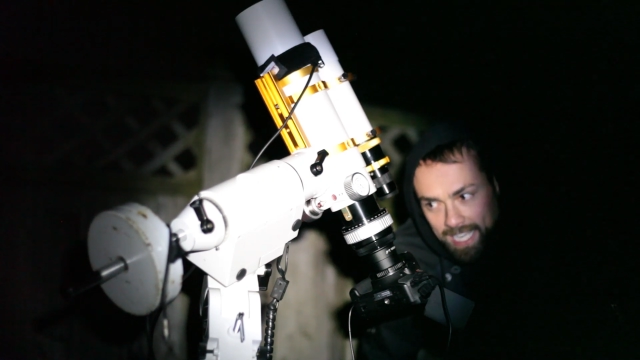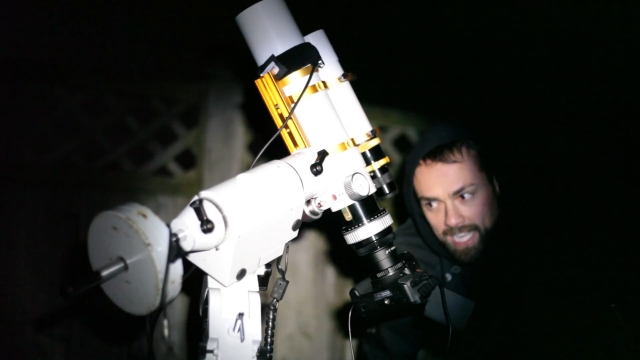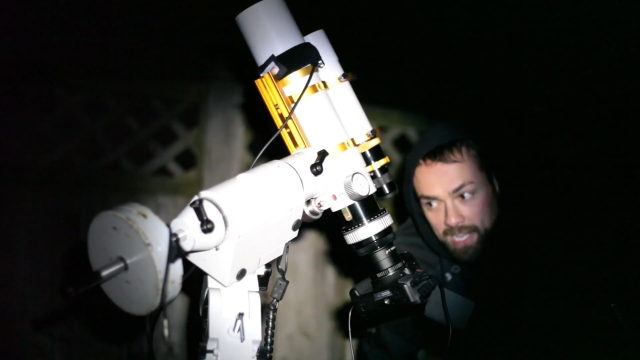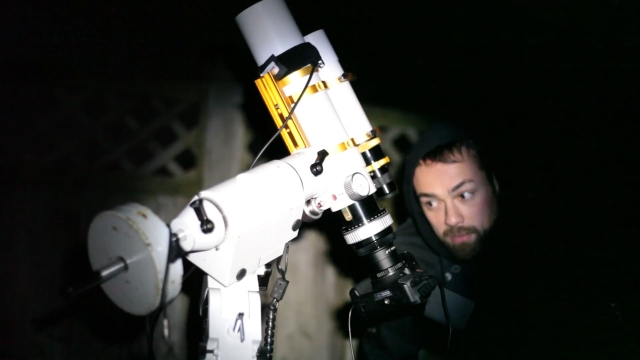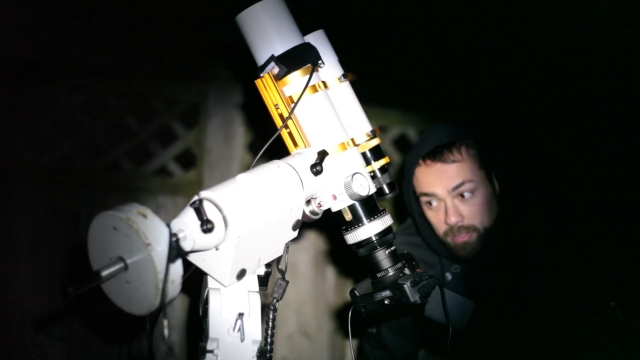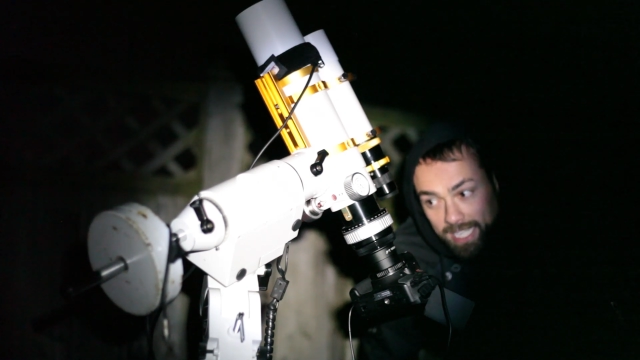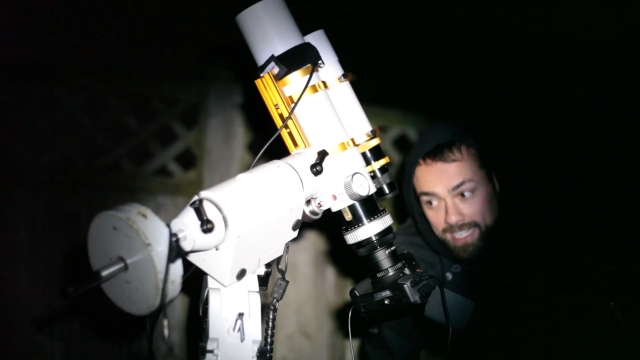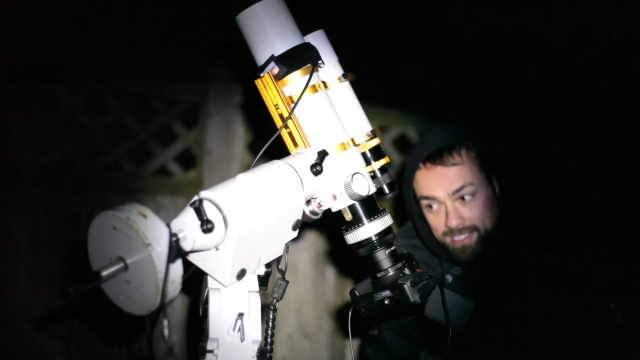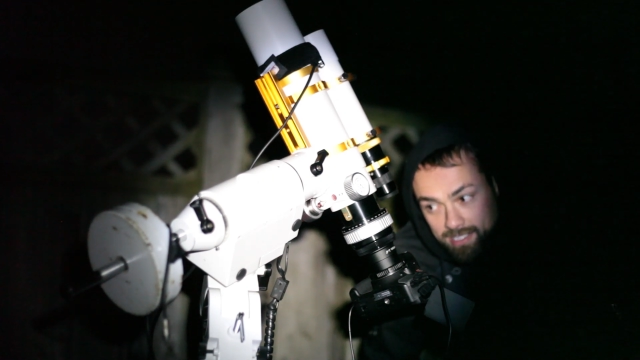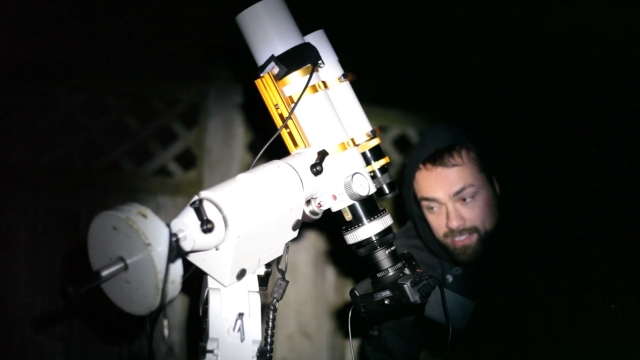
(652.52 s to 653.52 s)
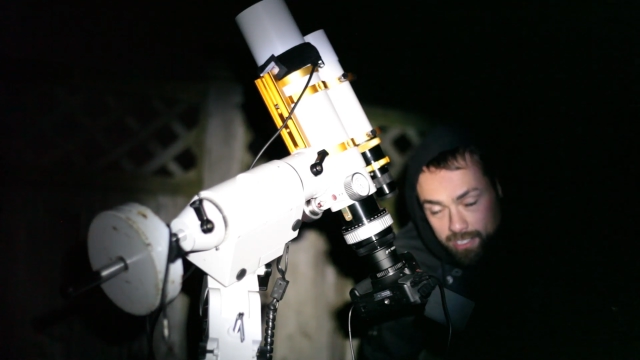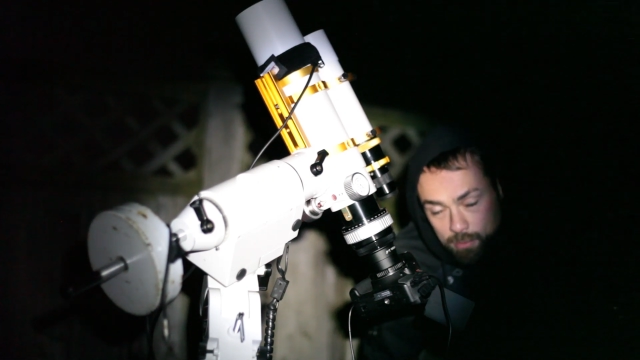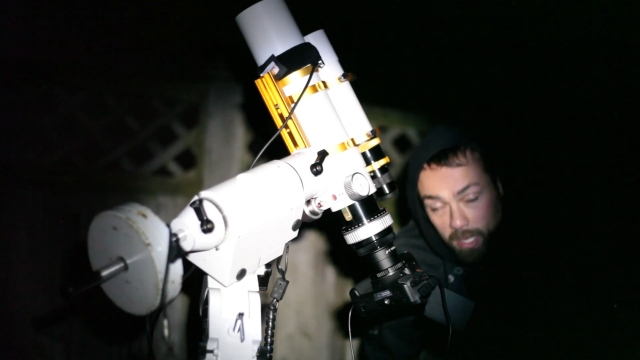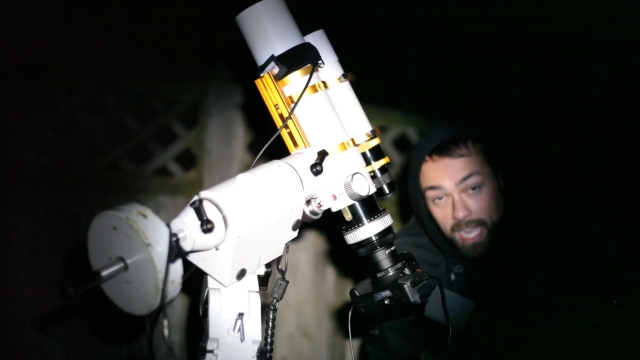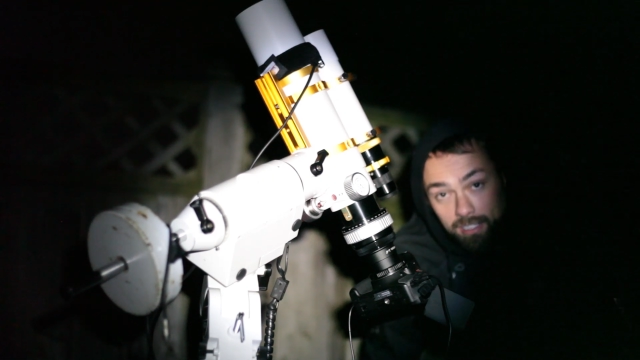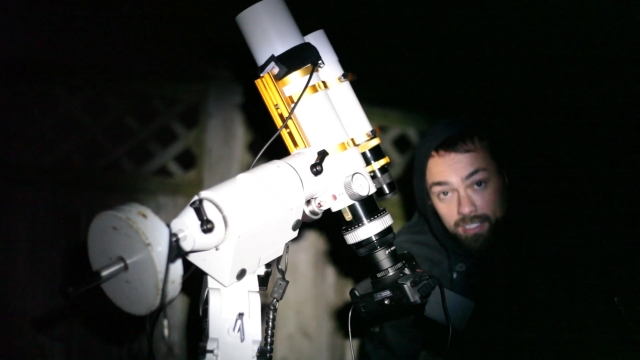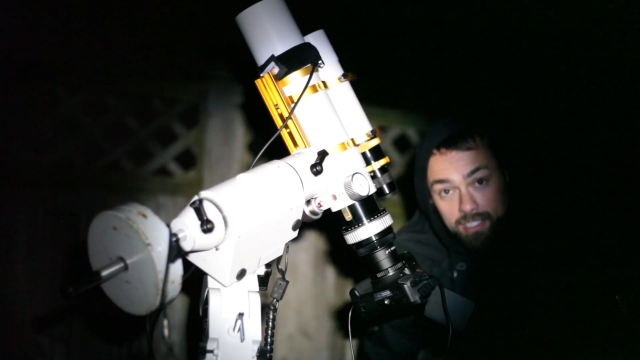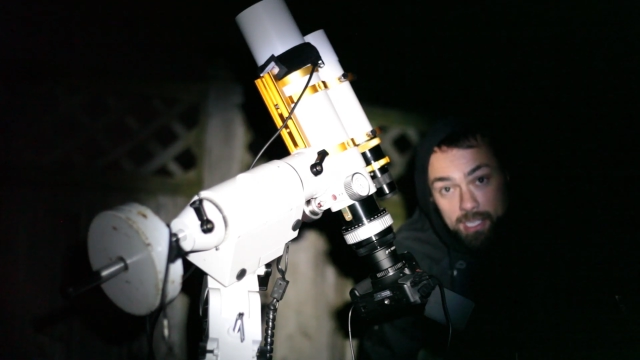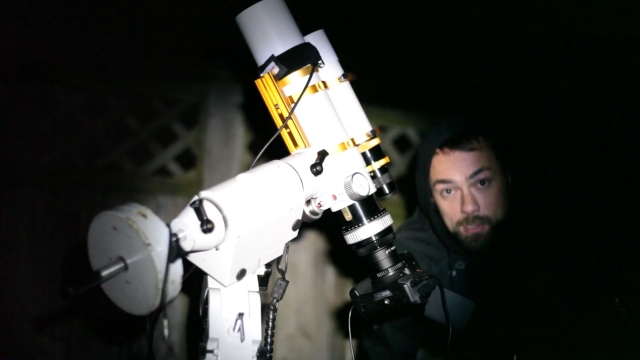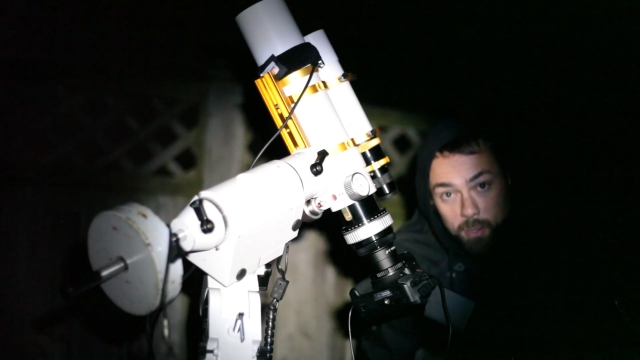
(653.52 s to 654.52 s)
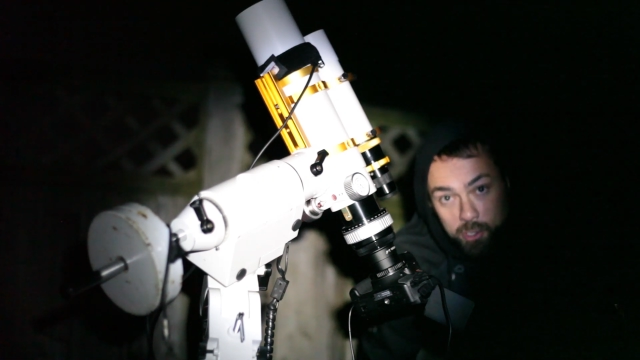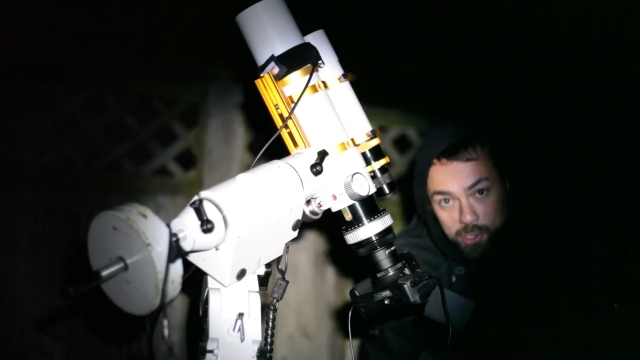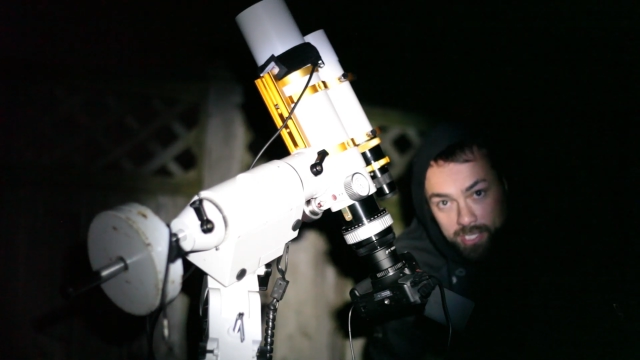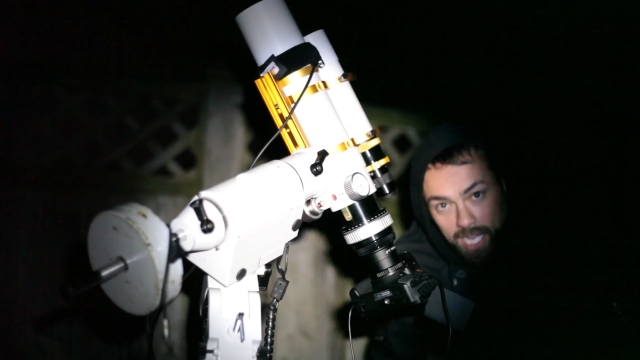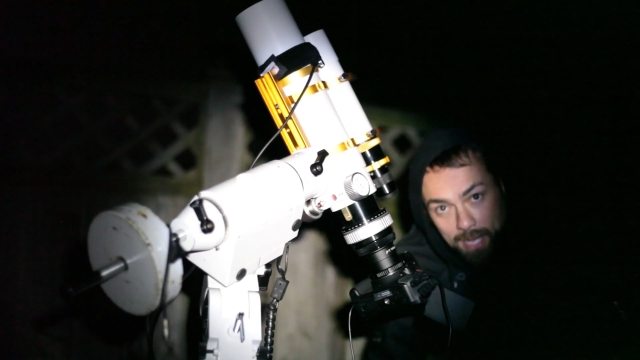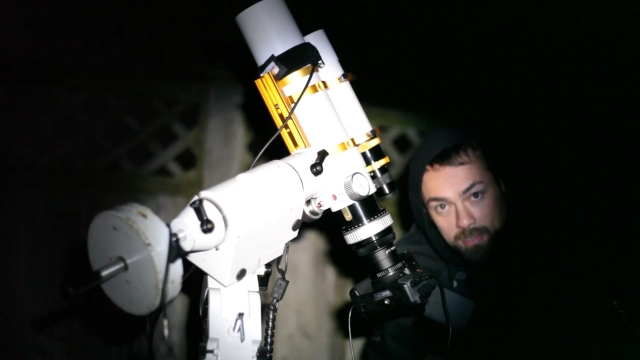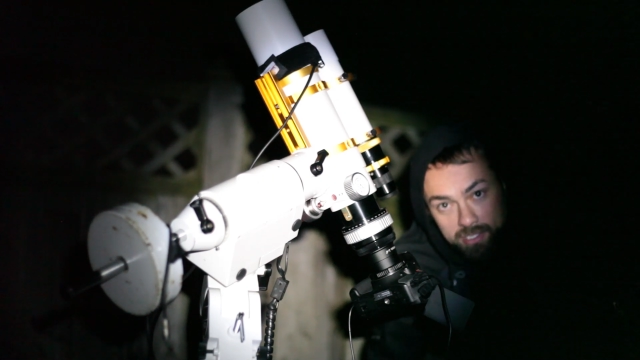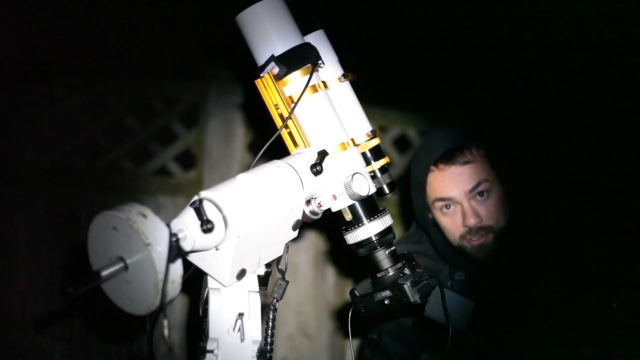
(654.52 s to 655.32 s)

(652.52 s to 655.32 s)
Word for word: Uh, the plan is to just pile on the exposure time as,